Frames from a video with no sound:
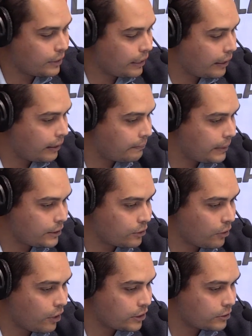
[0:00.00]
It means a
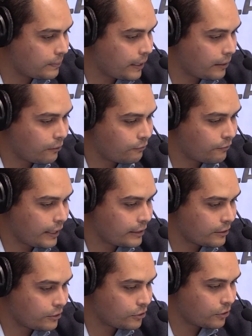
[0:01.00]
lot to me. I know fans
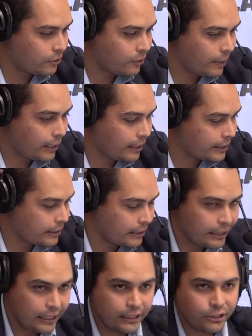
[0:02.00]
of the show know I like to
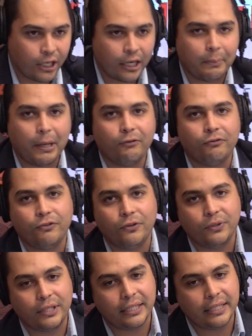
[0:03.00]
talk about
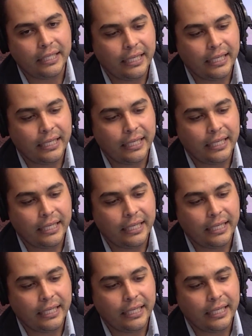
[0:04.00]
food and